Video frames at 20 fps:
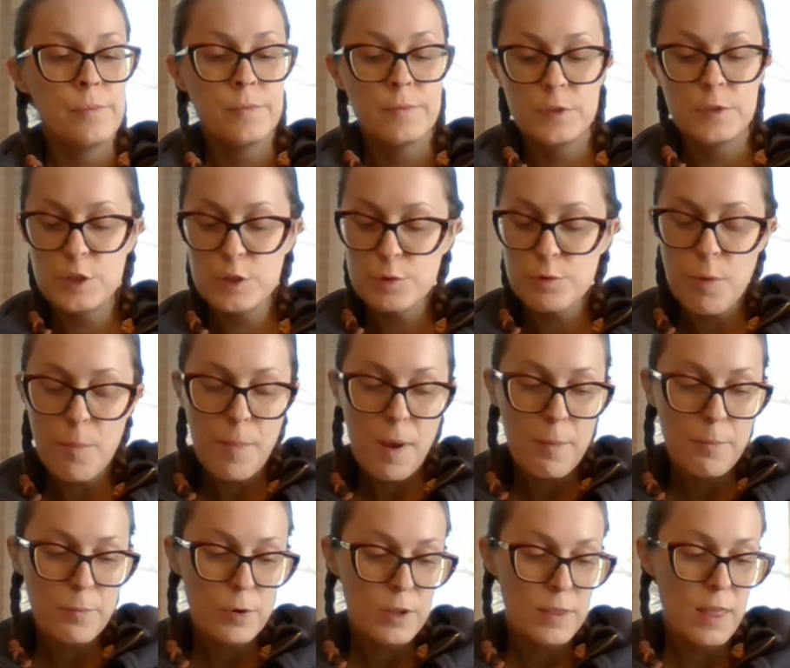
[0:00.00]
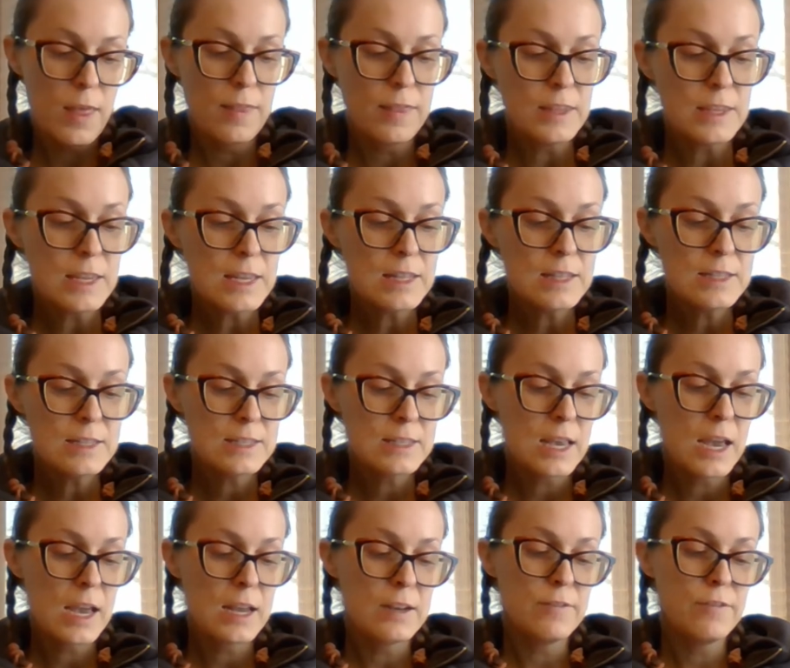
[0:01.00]
Just remembering that the
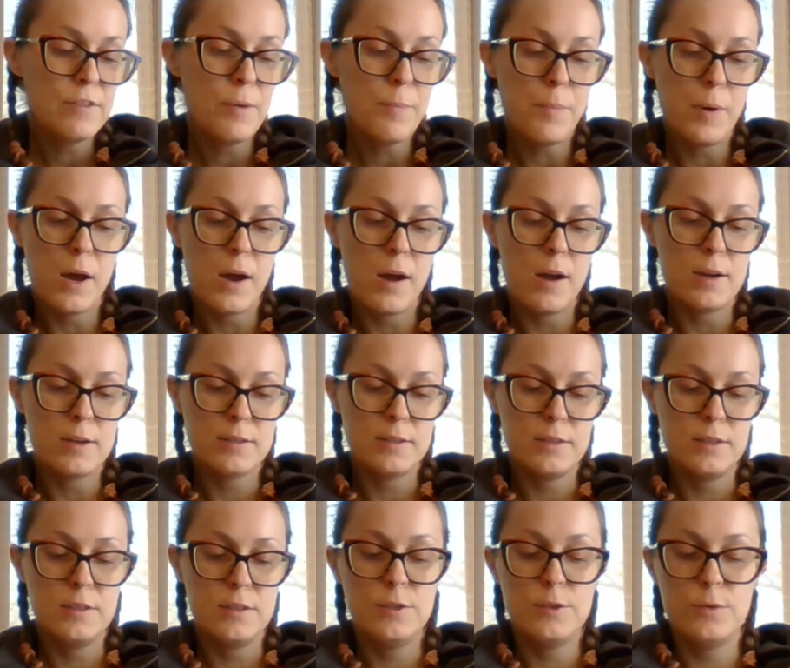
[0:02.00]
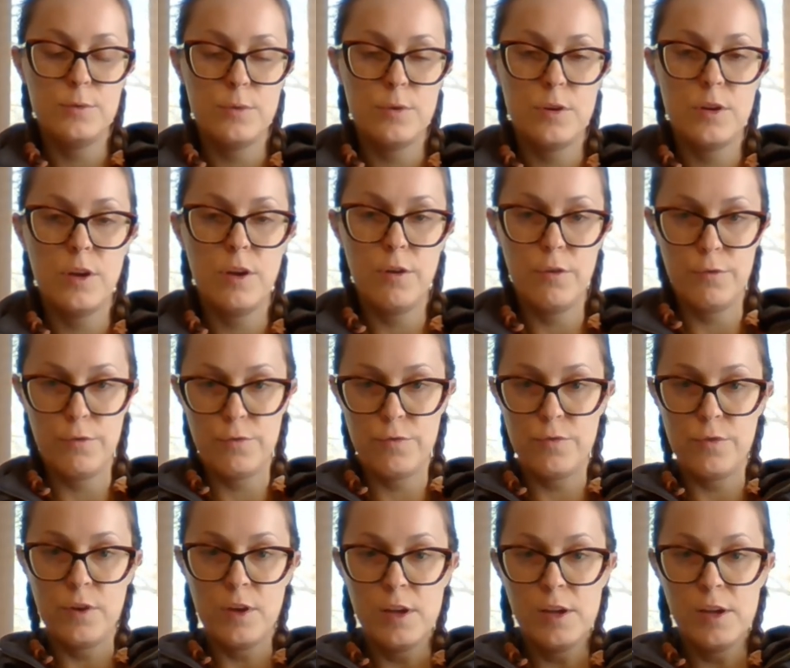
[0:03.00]
inside of the box is sort of,